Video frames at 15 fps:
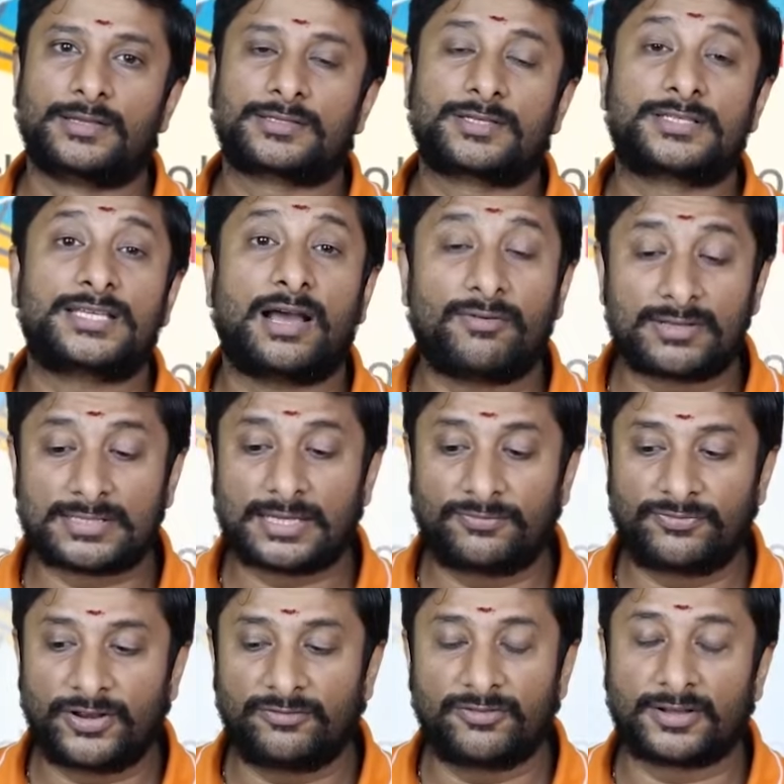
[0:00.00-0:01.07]
So
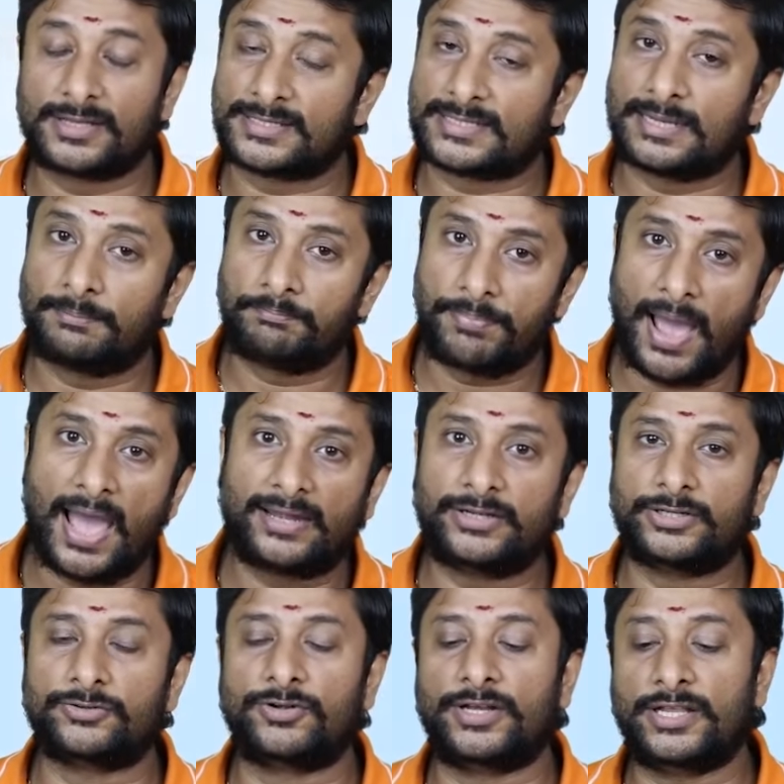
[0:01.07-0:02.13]
JavaScript framework is
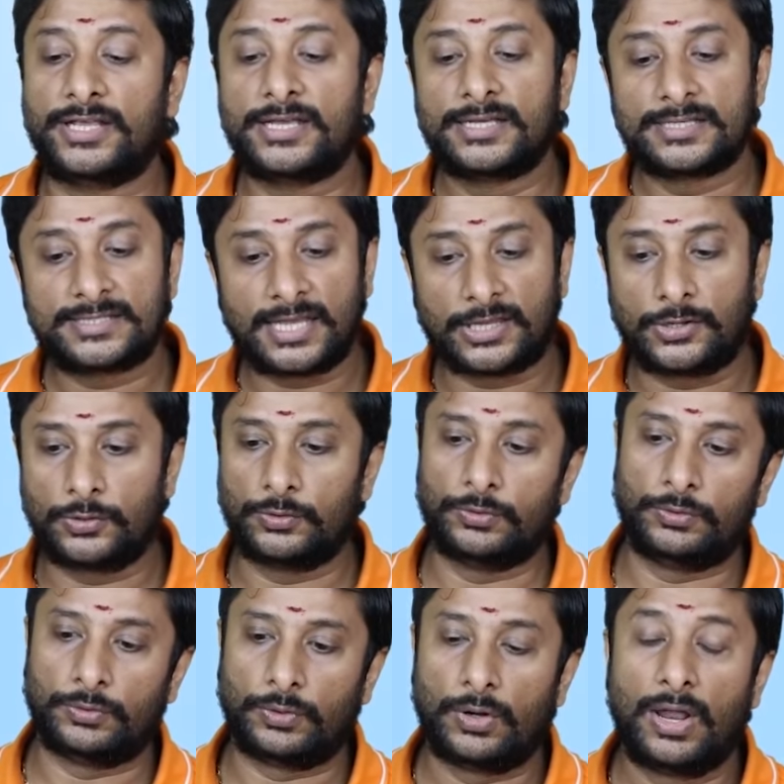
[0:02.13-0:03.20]
comparatively
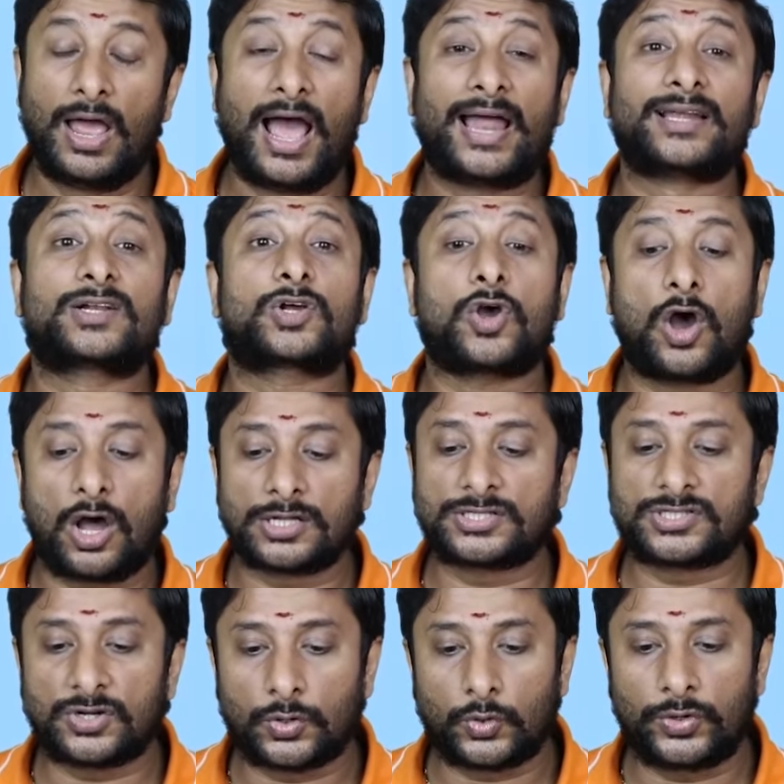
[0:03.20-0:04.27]
secure and
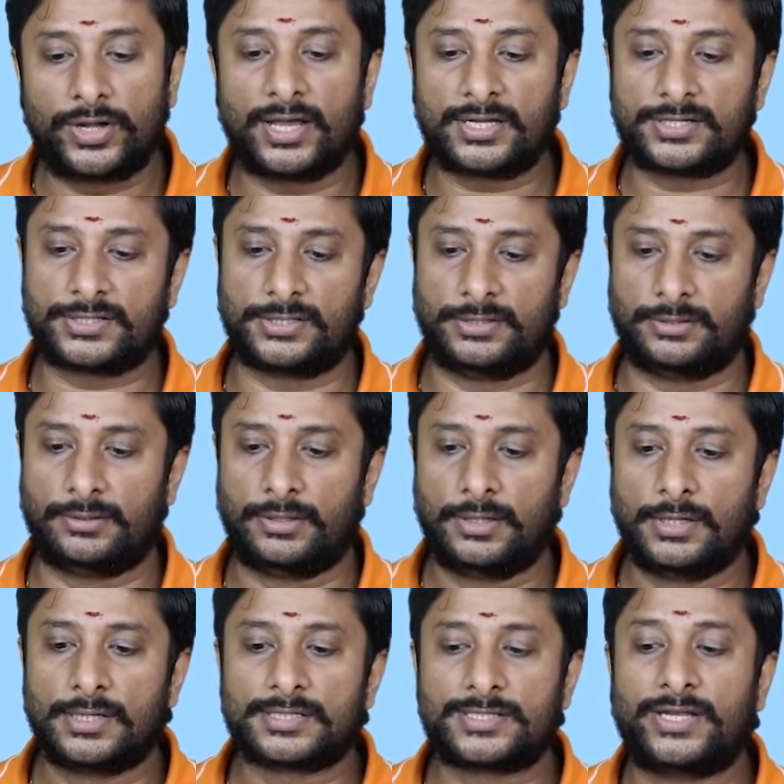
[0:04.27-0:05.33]
cost reduction.
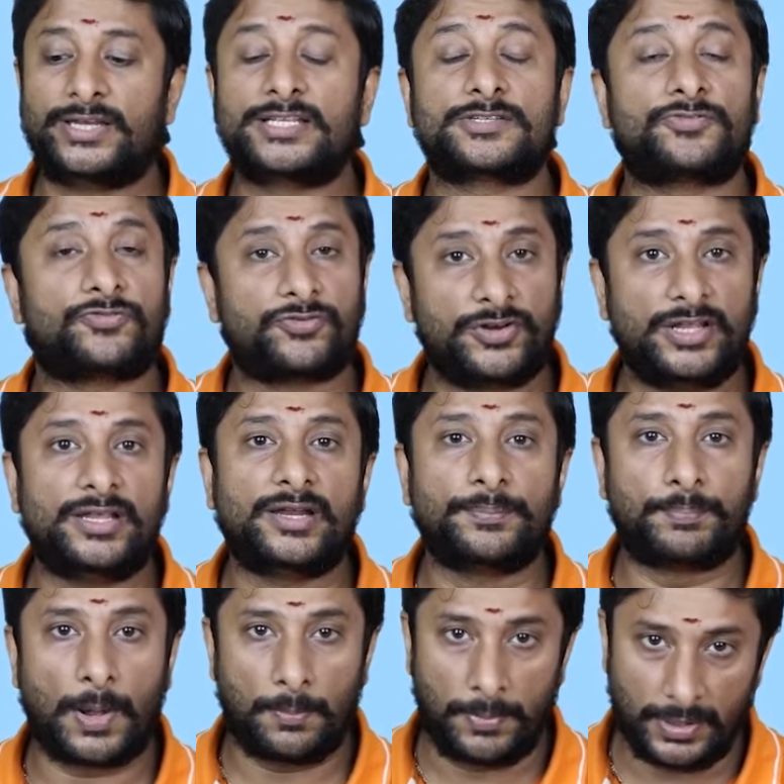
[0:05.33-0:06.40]
So it is free
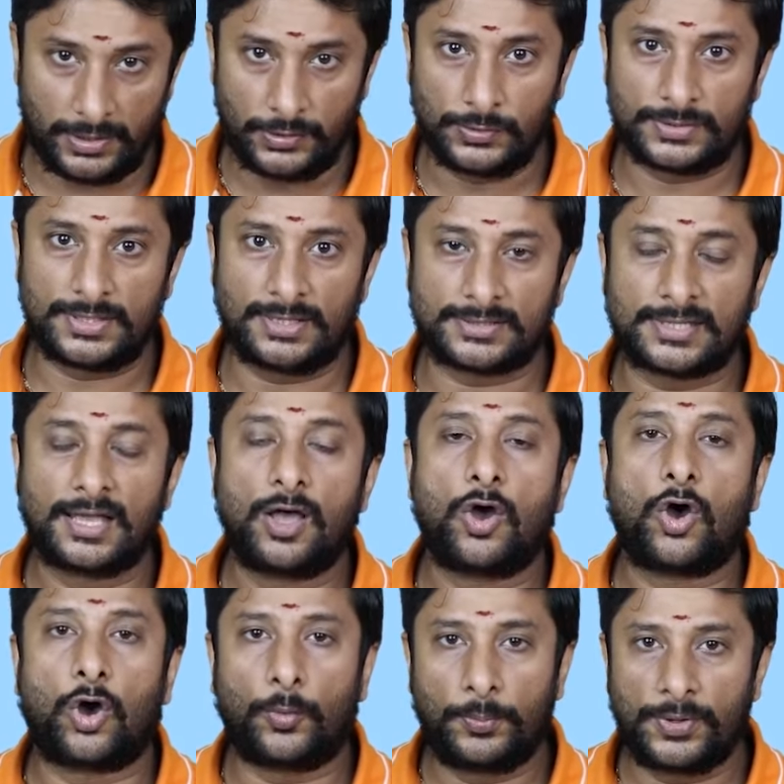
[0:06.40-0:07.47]
and public users.
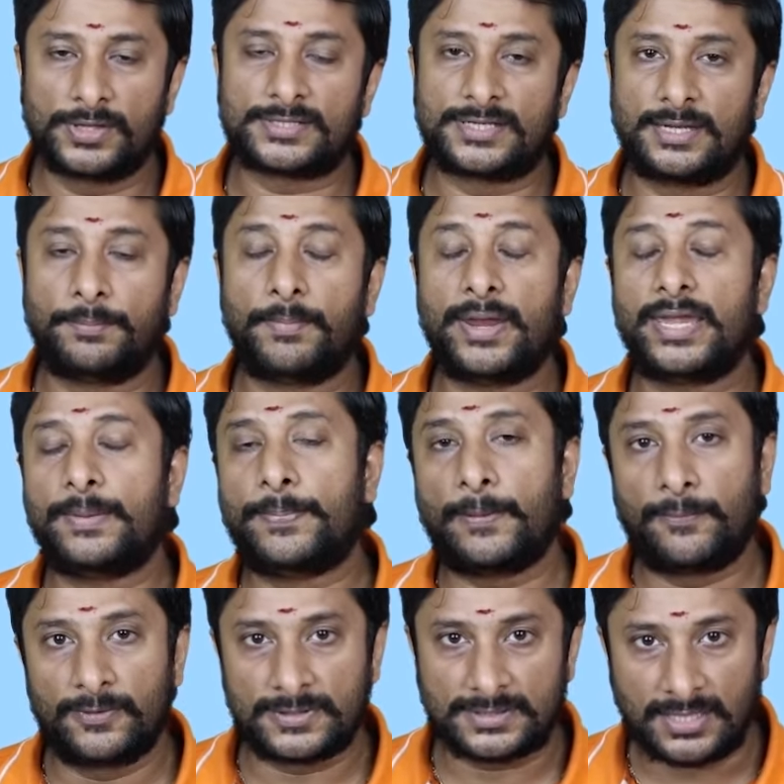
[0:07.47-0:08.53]
Obviously many
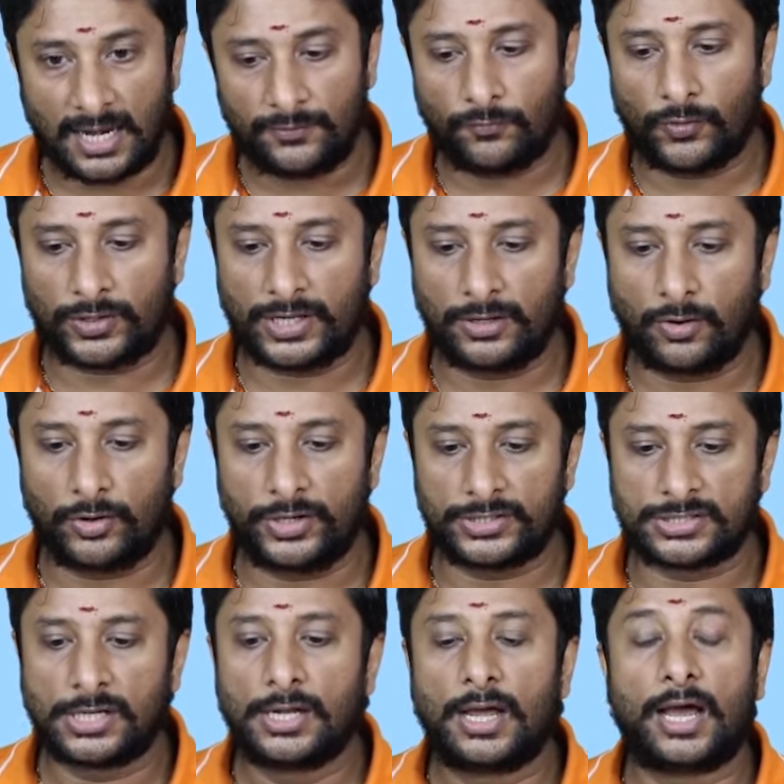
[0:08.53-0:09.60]
people start working on
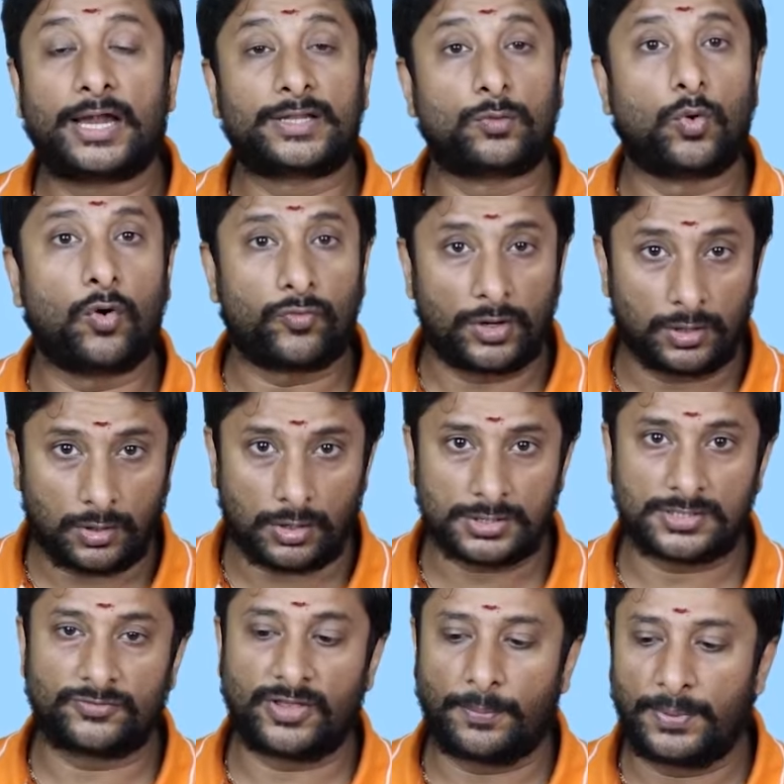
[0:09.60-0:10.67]
it and the overall
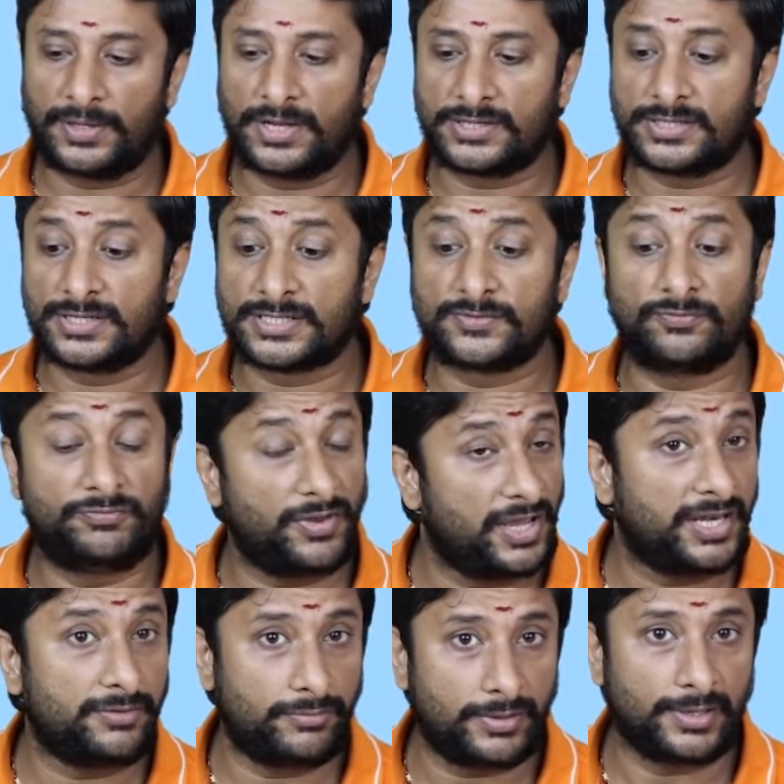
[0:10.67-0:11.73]
cost of the application is
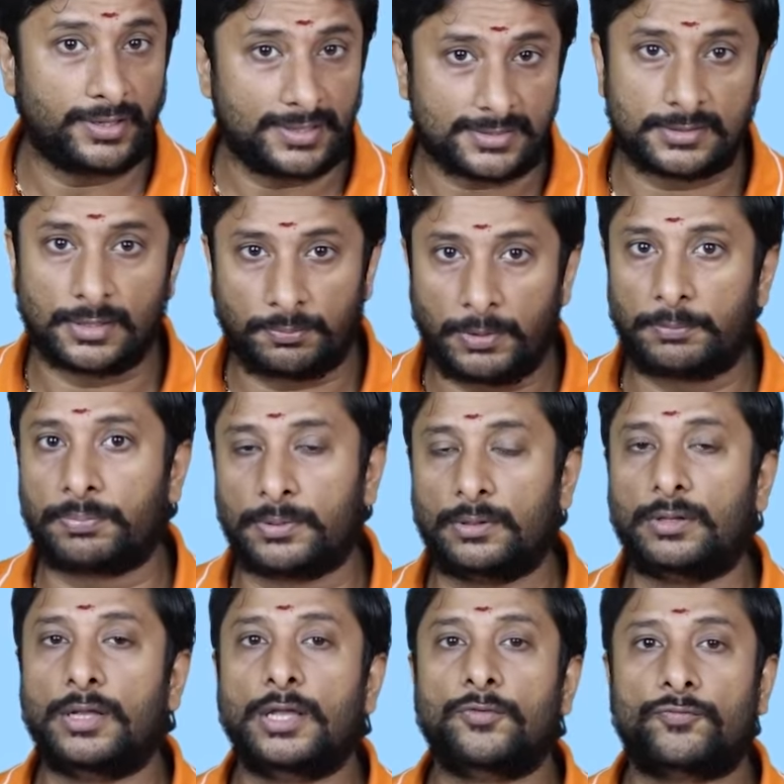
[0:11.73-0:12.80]
very lesser people
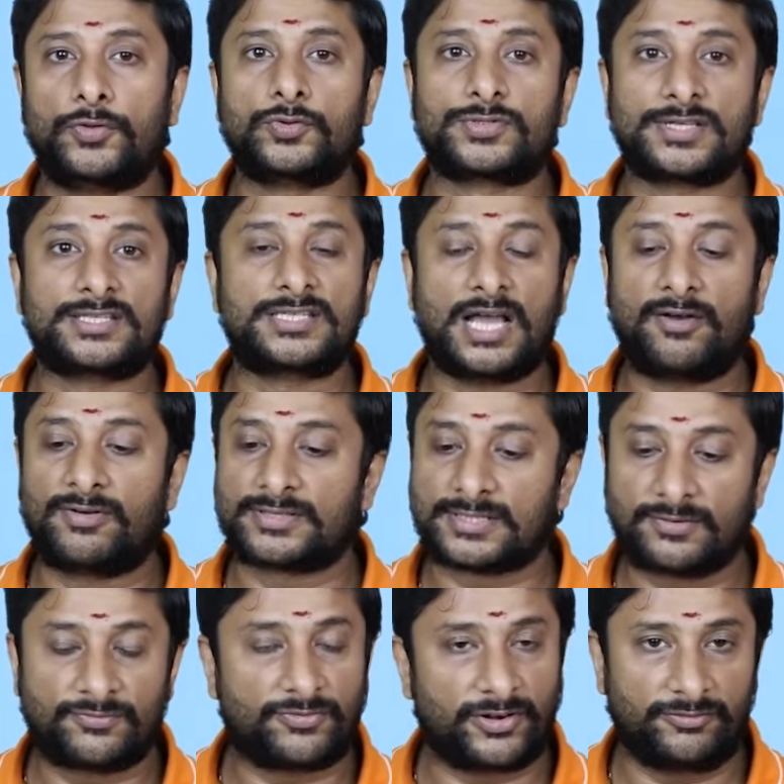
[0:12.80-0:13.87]
if you use a
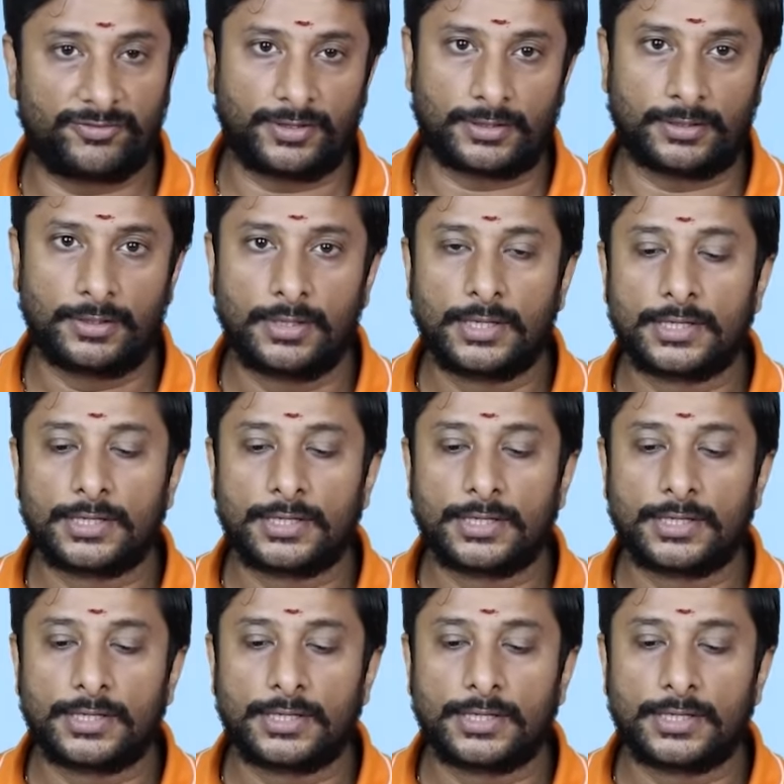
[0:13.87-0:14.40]
JavaScript framework.